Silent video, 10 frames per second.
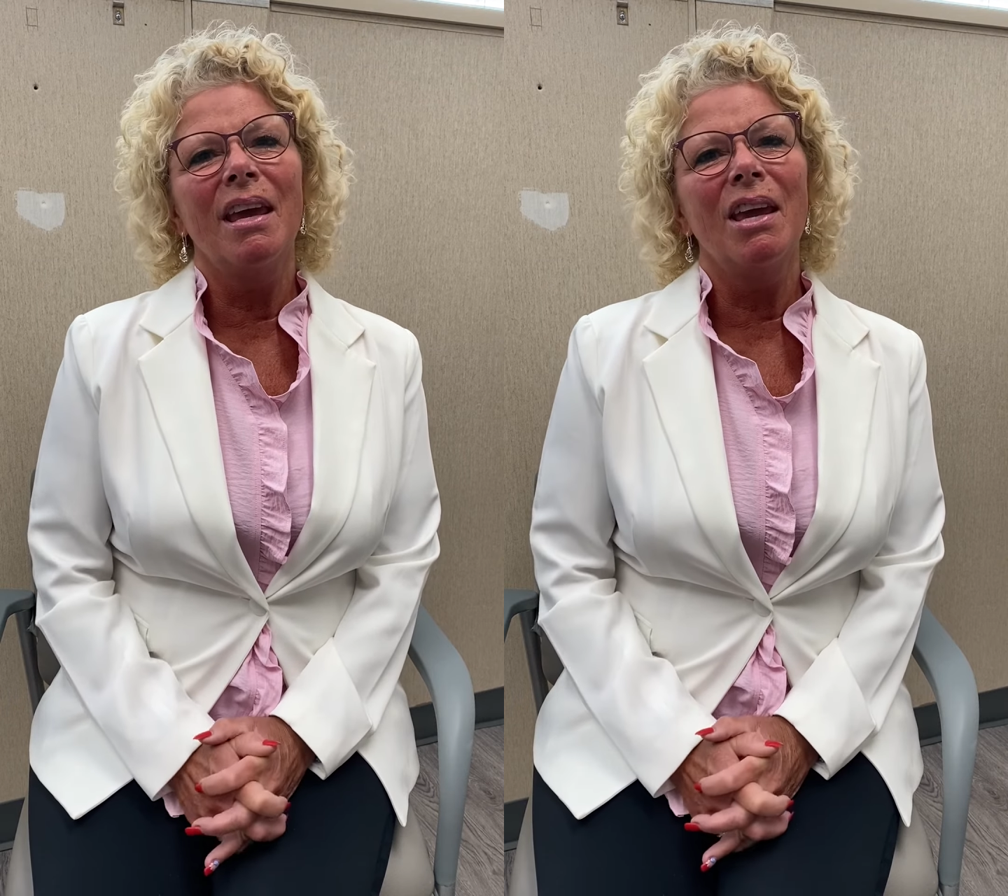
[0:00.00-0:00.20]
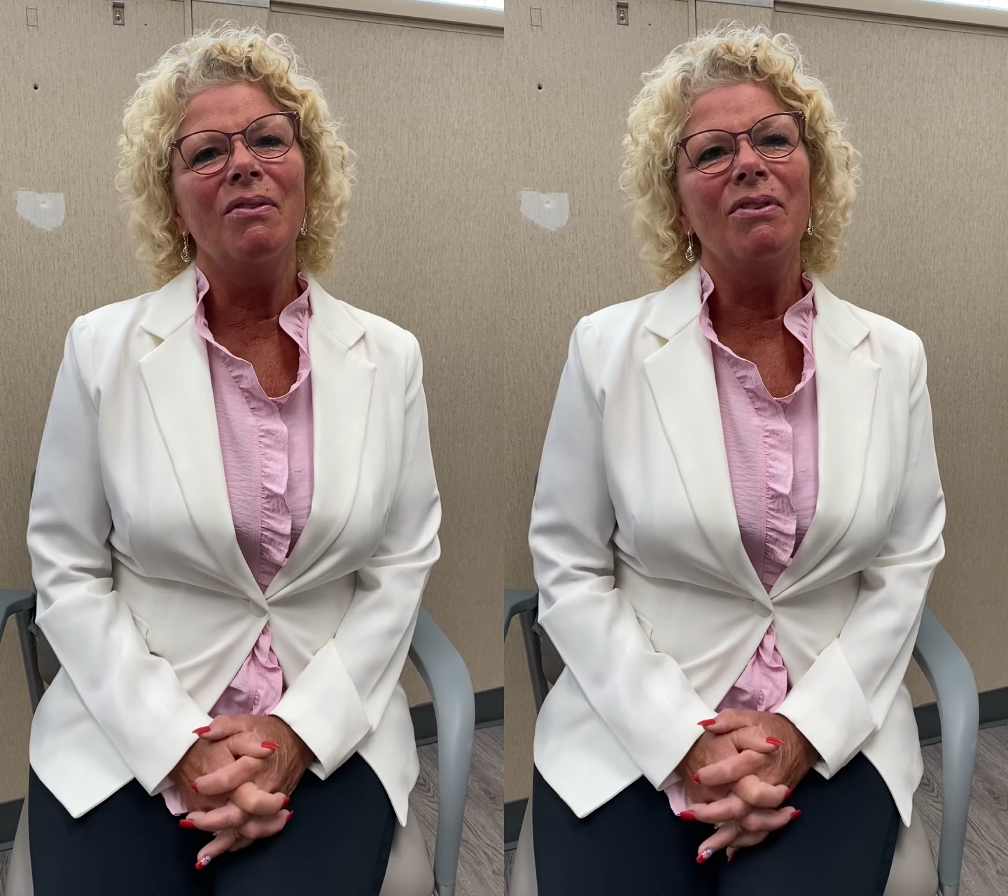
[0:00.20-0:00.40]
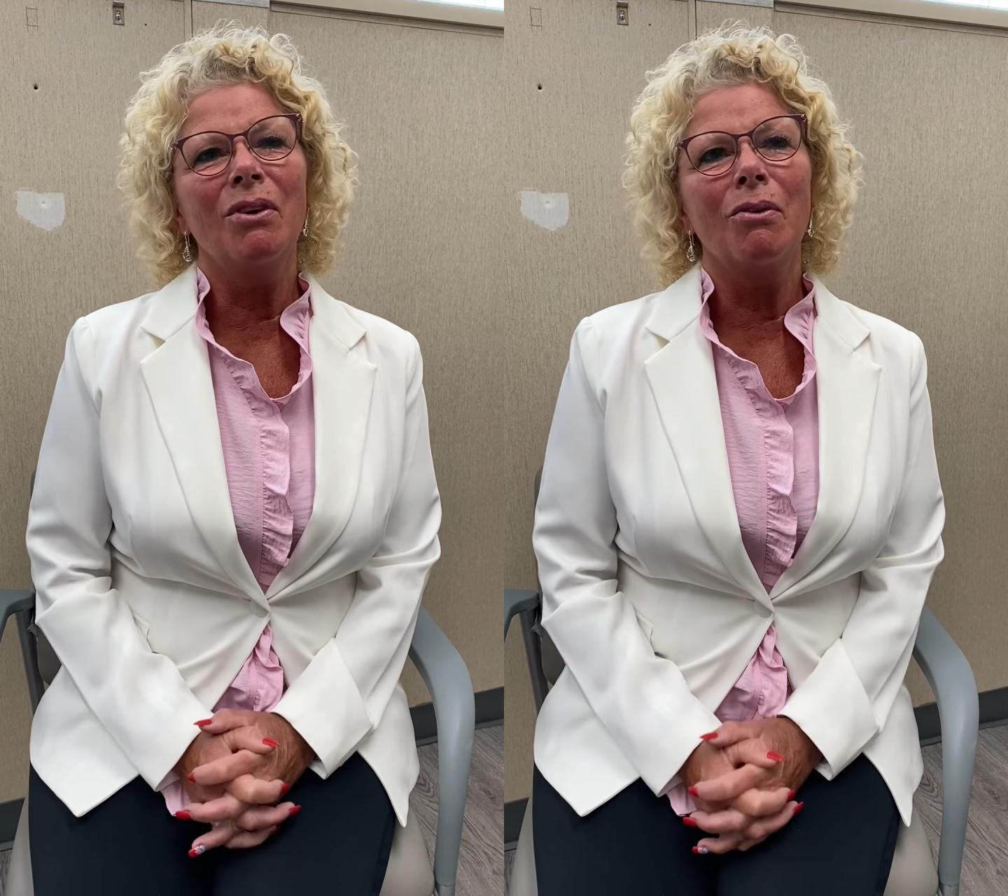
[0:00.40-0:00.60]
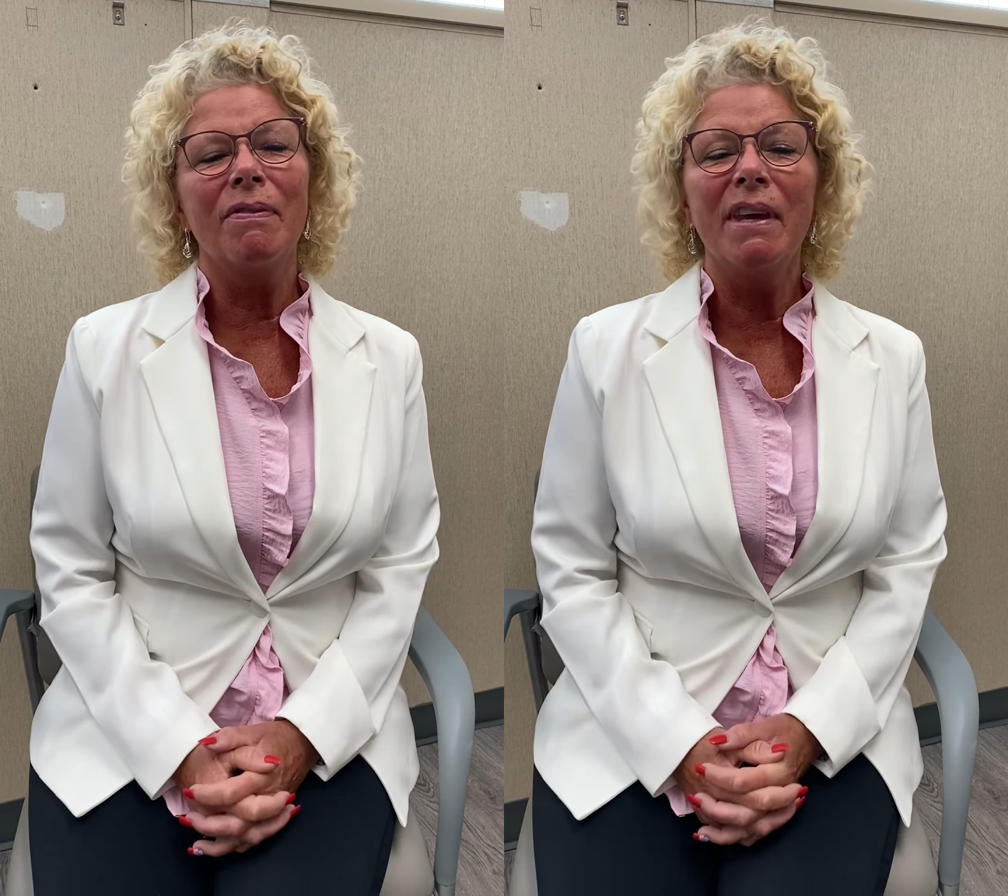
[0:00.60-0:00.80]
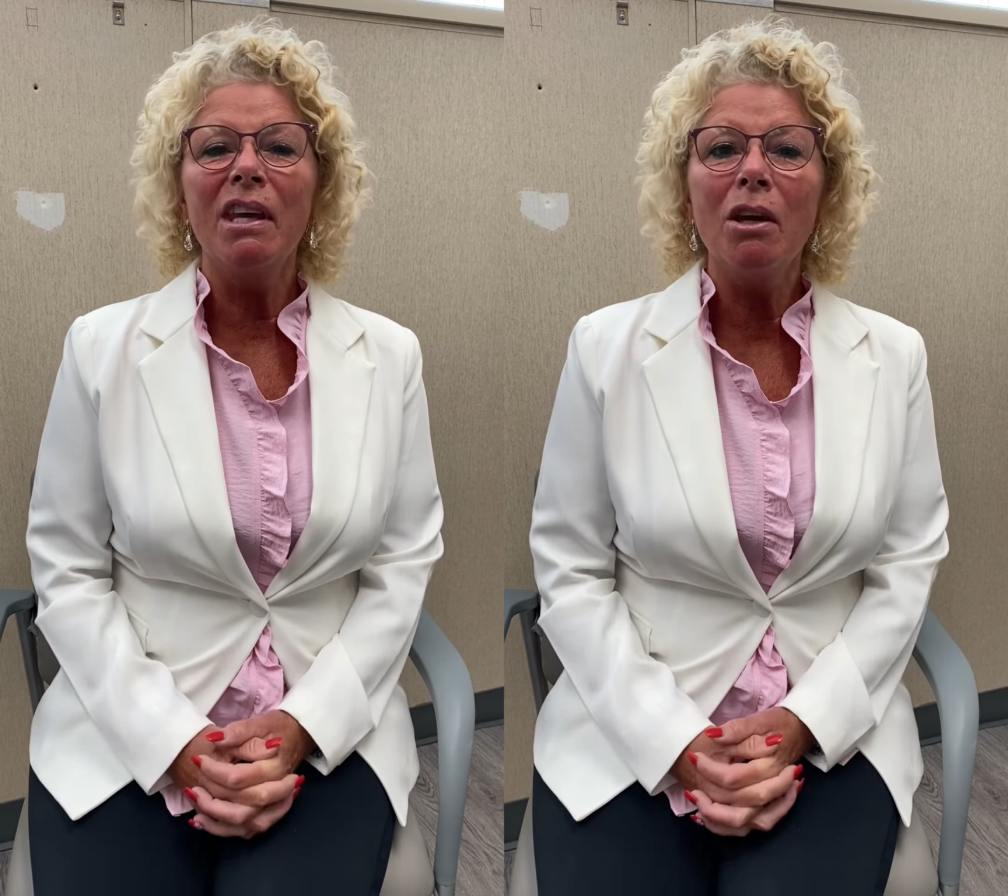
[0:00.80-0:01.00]
if you're
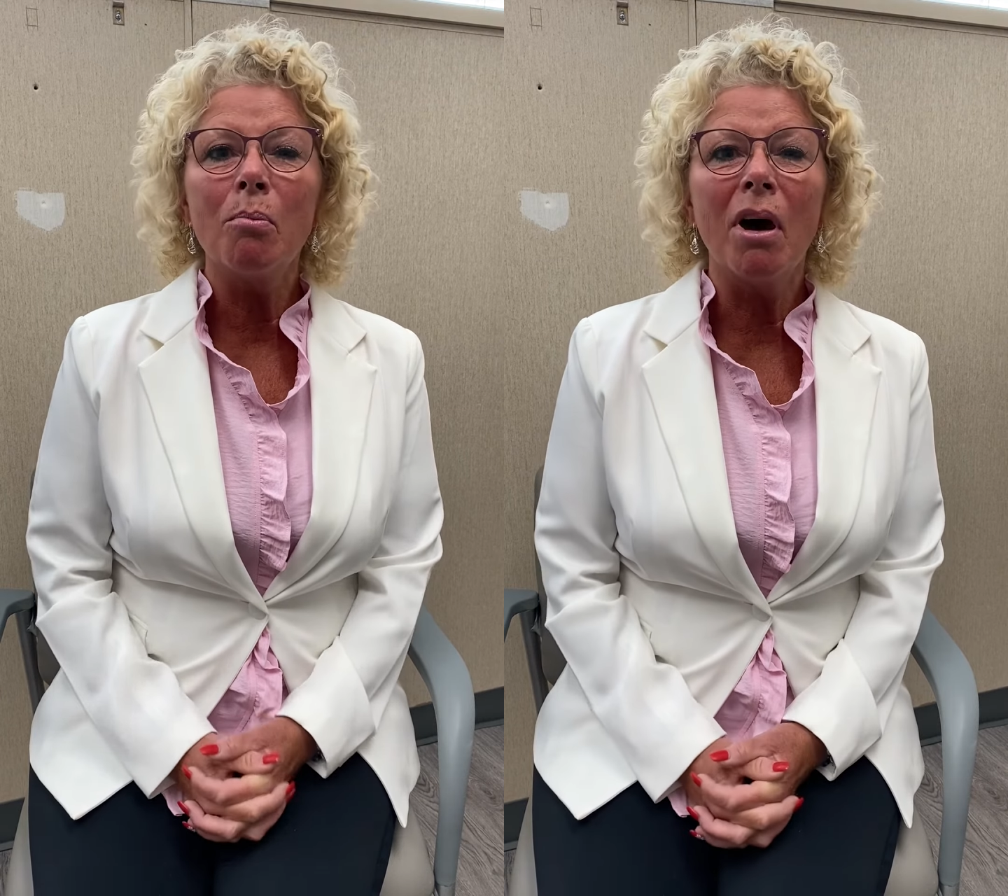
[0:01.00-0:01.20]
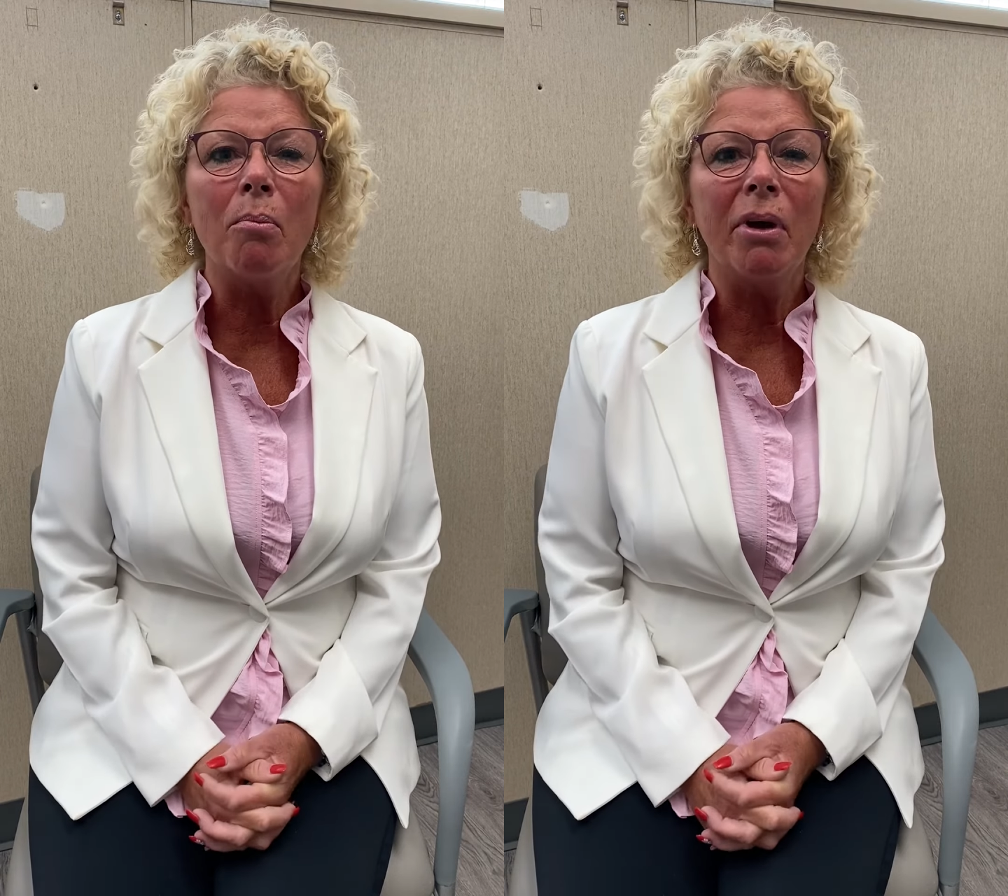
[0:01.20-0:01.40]
thinking about